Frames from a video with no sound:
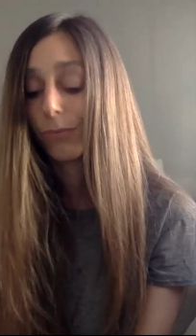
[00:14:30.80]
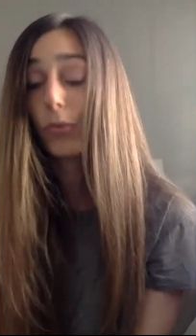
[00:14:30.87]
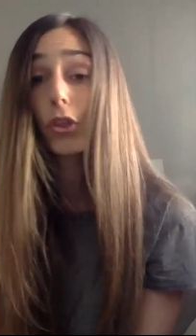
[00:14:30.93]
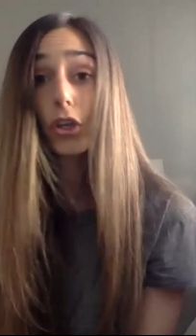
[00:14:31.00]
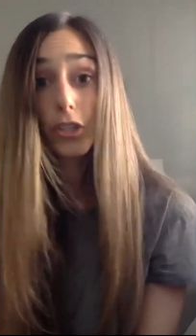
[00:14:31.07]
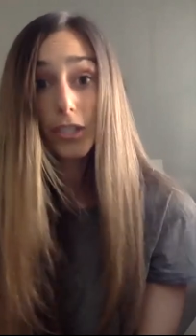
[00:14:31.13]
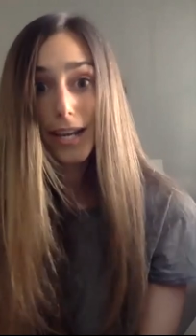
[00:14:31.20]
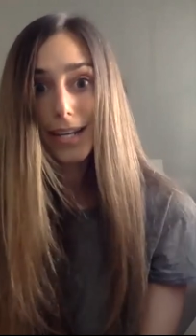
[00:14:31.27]

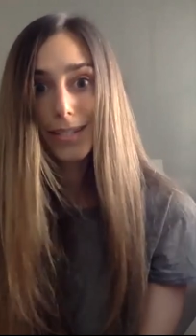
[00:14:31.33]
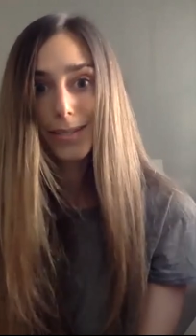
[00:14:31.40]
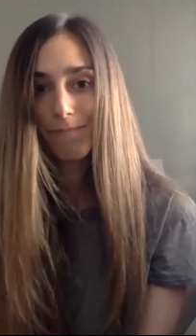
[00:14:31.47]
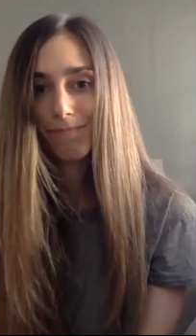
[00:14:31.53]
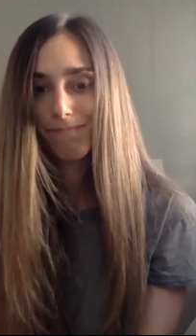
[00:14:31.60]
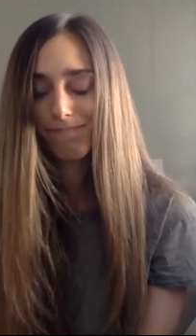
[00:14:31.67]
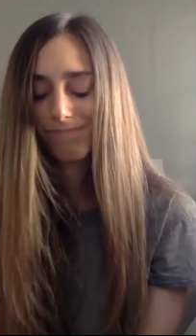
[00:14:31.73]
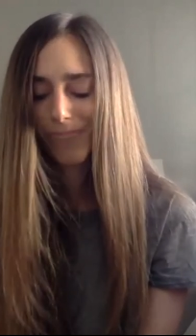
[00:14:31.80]
Thursdays.
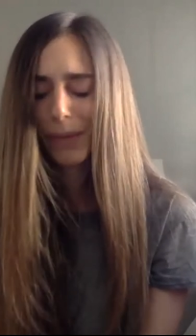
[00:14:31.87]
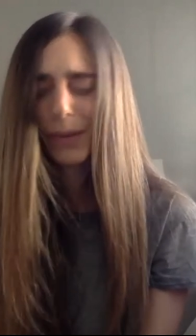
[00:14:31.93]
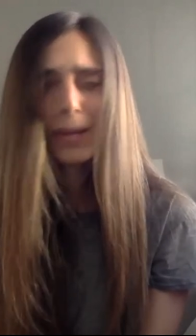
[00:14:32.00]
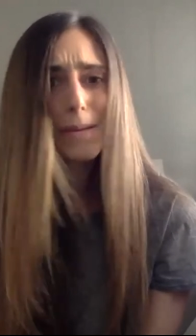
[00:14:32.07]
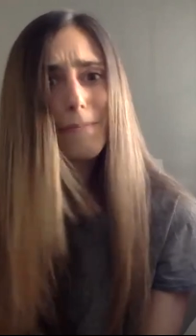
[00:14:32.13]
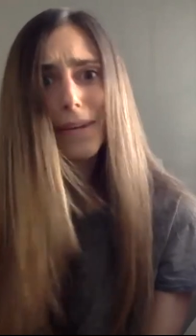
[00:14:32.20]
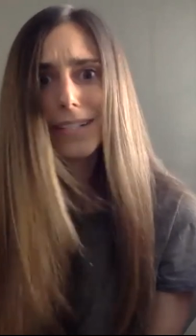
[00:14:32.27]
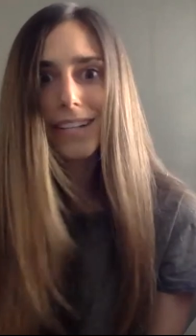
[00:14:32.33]
I'm
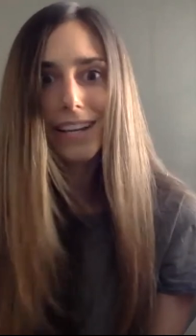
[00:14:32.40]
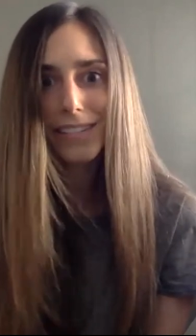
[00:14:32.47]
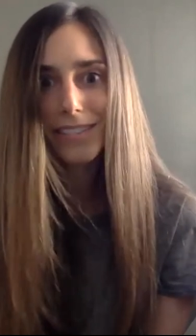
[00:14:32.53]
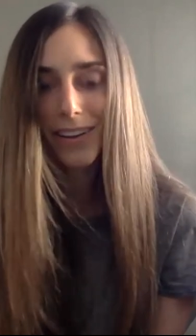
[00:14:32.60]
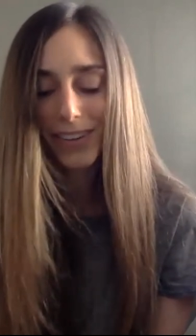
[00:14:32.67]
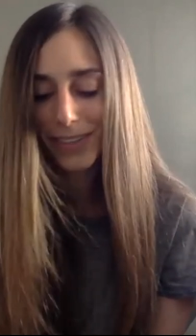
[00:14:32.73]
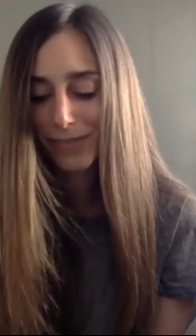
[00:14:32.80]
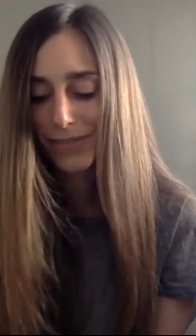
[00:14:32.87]
getting my days
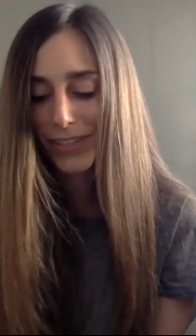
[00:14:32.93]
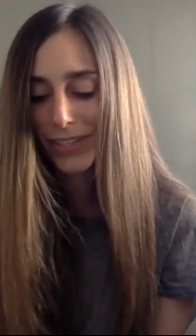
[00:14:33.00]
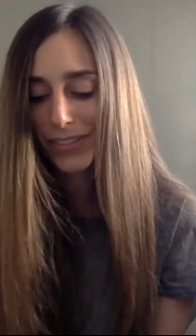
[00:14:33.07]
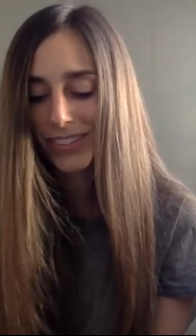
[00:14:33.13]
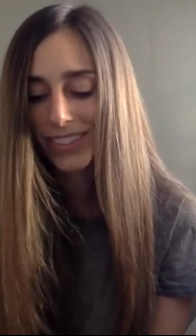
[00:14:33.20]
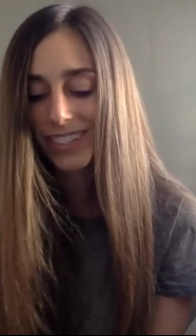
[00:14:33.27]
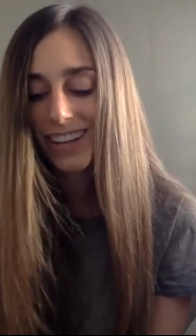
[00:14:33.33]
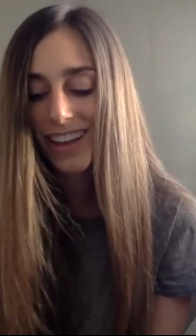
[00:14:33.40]
all
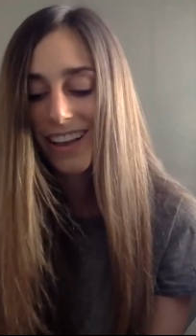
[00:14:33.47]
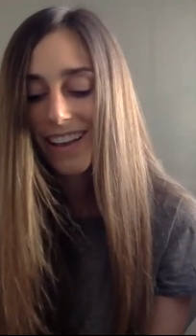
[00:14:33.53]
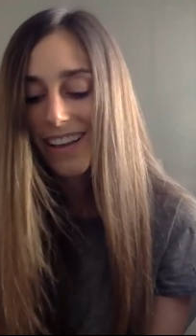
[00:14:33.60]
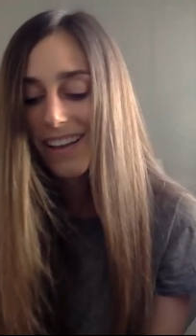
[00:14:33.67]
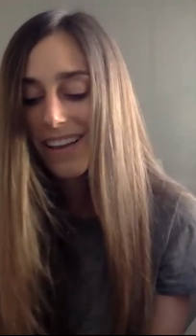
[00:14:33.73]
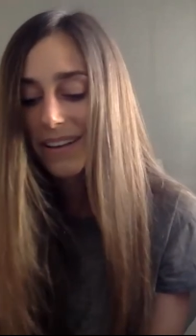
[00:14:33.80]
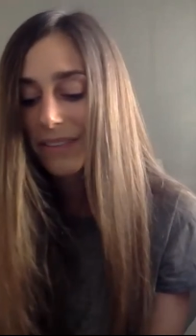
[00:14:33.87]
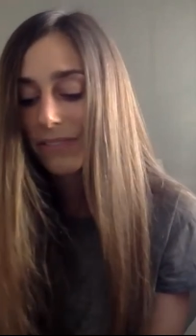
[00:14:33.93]
confused.
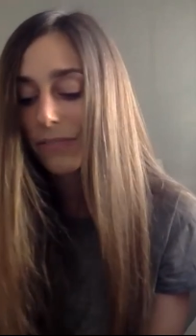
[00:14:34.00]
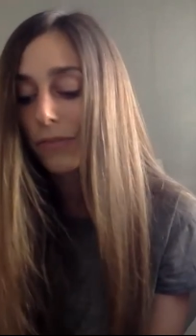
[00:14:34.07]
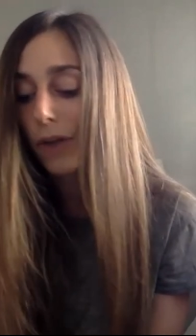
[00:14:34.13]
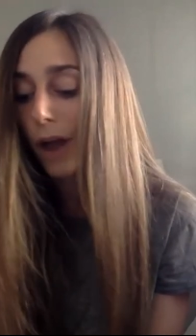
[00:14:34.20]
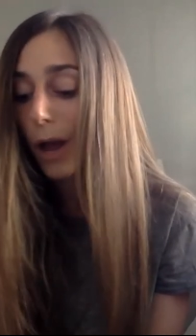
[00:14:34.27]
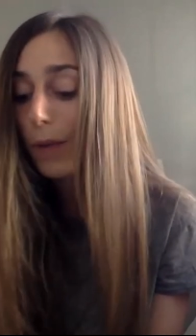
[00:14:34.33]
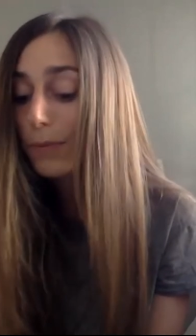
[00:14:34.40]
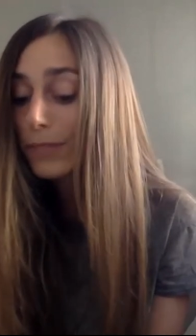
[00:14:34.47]

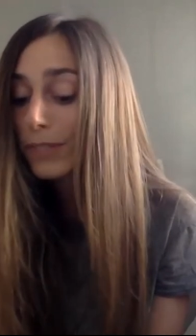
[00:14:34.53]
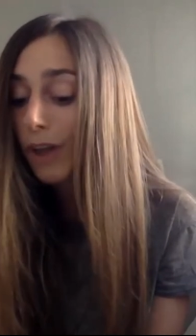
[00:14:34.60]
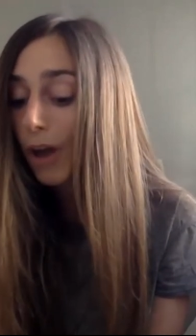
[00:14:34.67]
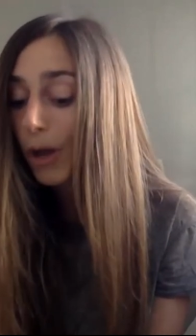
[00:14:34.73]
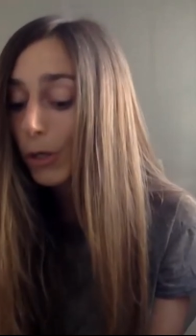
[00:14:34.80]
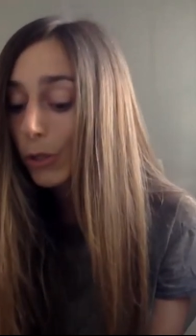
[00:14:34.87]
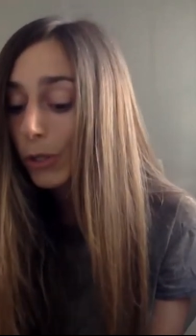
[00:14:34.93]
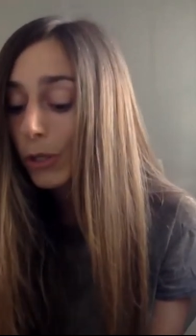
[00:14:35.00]

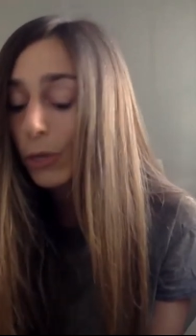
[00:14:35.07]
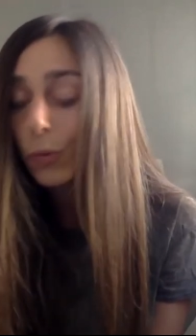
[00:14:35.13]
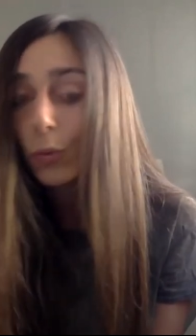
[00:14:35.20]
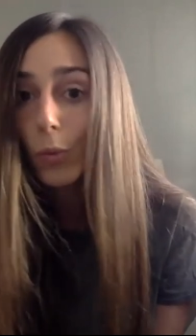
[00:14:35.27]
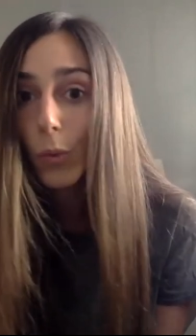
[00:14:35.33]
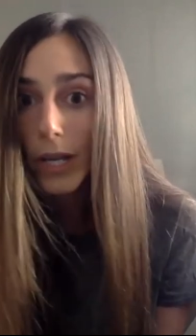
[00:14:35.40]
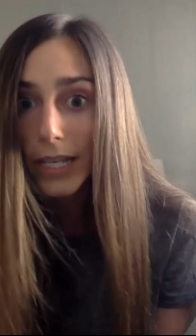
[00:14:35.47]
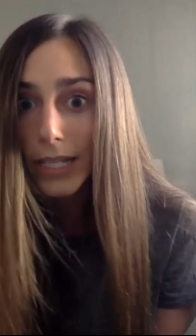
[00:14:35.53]
Frobscottle
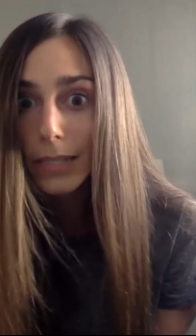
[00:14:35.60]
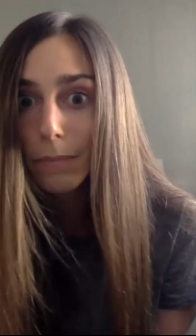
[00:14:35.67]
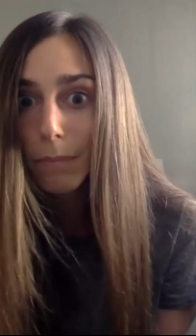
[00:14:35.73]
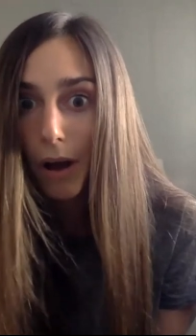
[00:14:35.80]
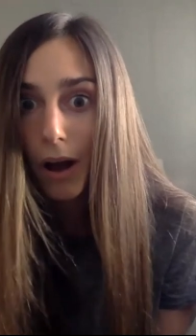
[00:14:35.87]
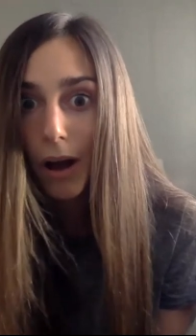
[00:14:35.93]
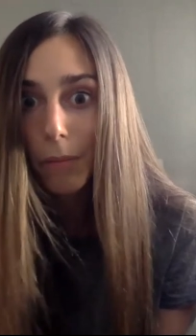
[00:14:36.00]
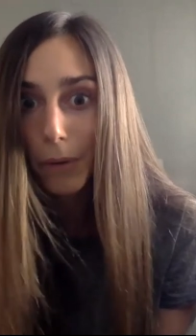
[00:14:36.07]
and Whiz
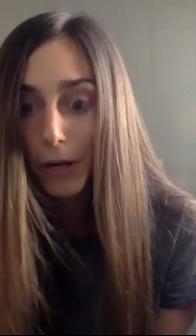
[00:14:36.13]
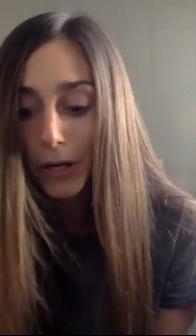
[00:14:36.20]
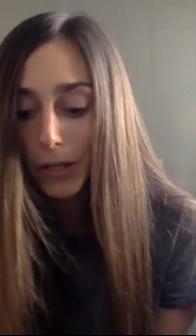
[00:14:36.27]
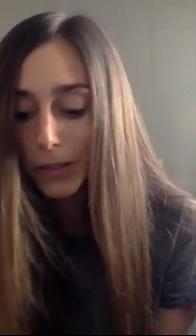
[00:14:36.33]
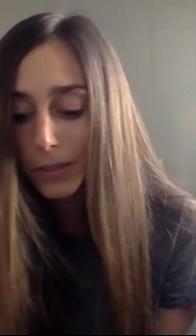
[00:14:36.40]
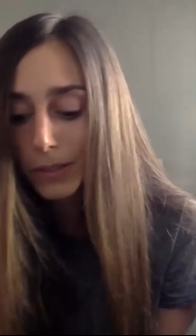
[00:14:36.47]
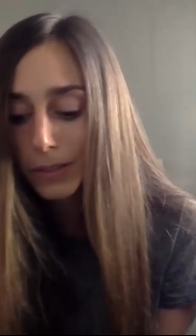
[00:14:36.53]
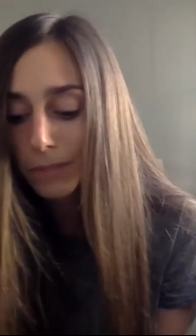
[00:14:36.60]

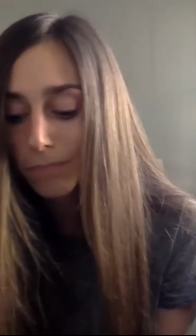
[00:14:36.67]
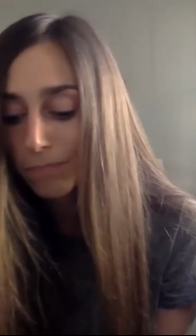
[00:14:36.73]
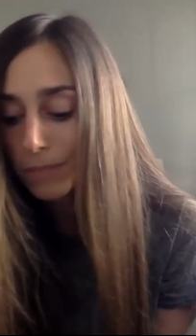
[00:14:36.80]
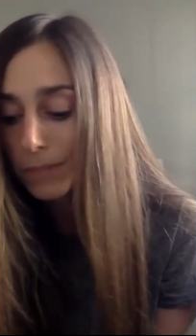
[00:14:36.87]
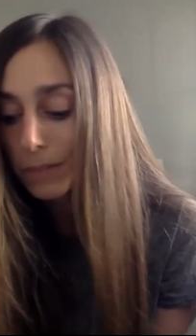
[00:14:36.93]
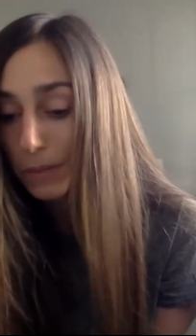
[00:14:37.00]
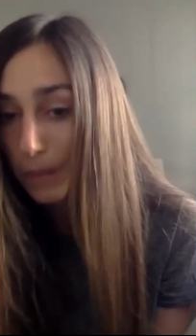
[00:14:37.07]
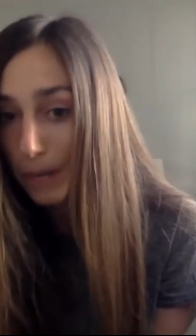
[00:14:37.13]
Poppers
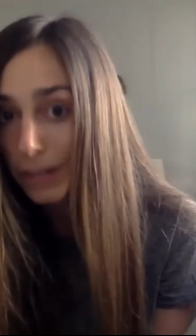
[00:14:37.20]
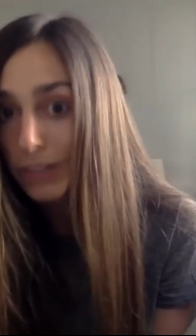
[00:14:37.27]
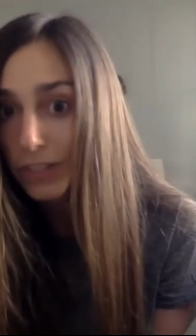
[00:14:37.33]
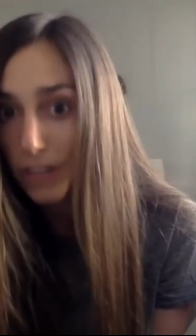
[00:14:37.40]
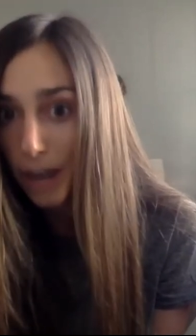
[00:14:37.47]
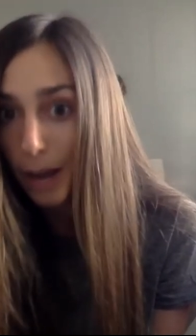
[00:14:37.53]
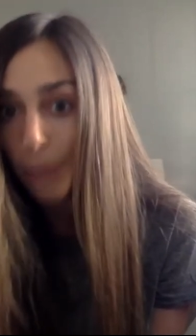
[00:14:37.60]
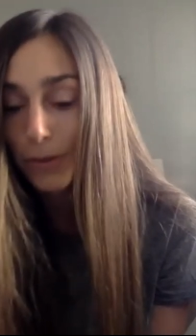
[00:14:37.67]
is the next
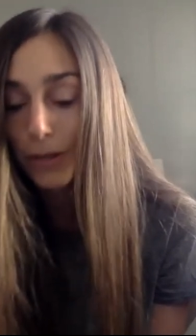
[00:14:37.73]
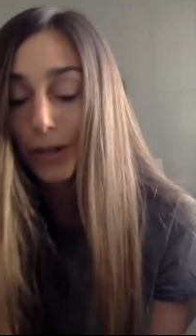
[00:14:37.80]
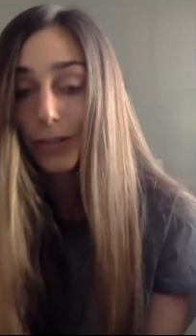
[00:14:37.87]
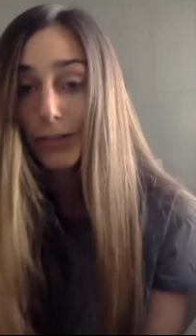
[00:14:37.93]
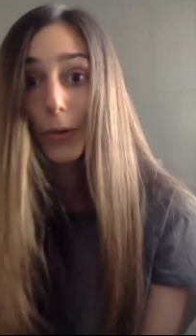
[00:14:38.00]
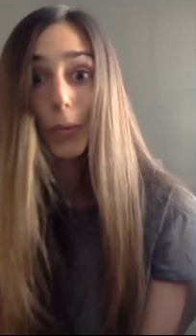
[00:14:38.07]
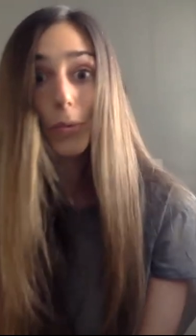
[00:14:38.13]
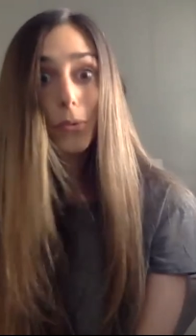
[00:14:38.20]
chapter.
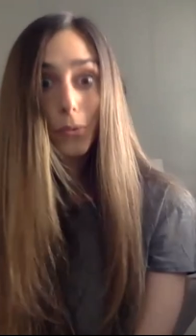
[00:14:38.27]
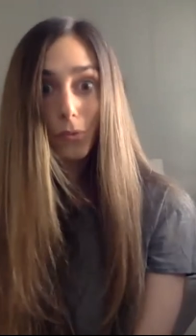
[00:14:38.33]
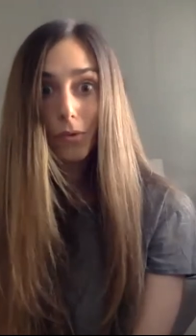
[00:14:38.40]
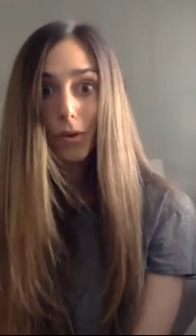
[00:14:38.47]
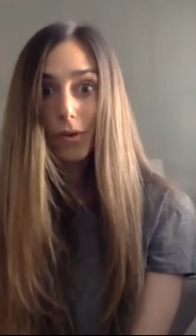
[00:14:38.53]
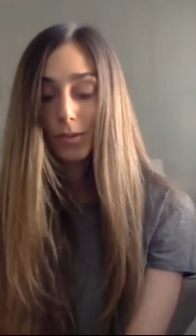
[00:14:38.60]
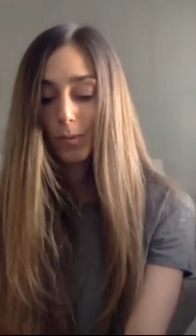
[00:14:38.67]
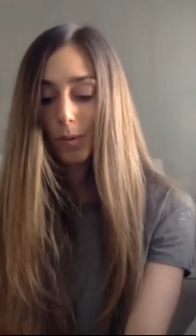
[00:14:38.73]
So who
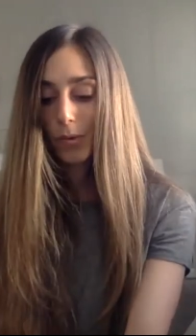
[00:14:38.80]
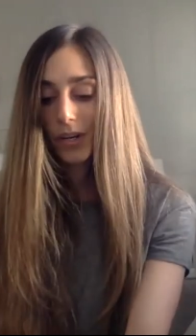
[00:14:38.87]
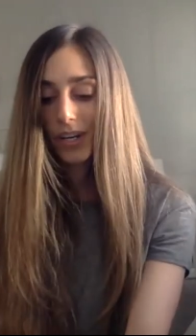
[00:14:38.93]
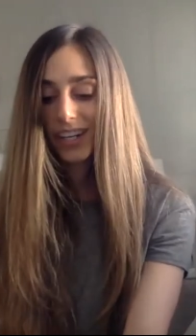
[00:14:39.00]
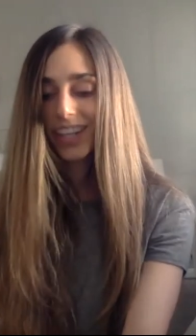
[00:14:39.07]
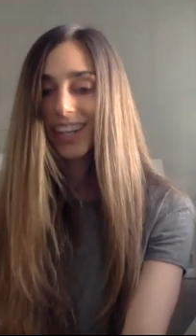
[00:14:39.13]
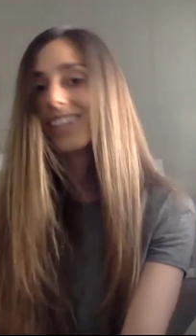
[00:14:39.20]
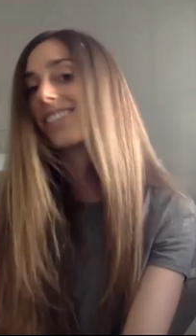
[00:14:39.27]
knows what we're
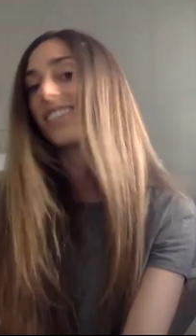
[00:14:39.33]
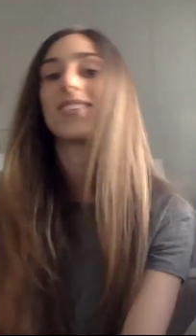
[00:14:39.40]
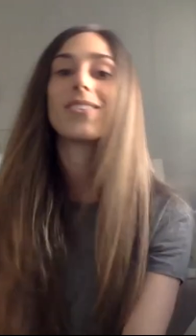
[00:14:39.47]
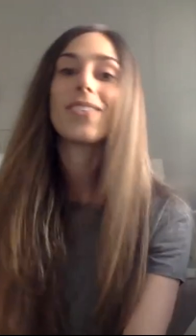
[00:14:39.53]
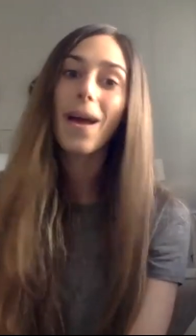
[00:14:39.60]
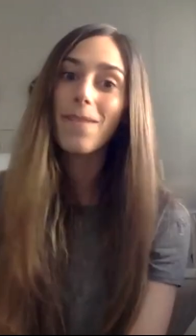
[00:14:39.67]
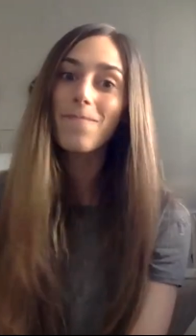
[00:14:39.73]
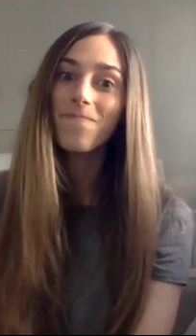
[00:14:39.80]
going to get into
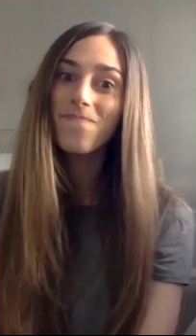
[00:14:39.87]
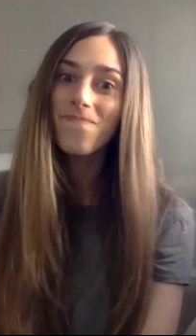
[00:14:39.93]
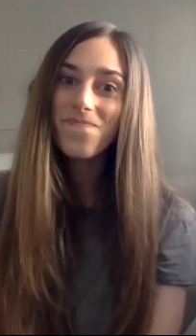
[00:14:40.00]
then.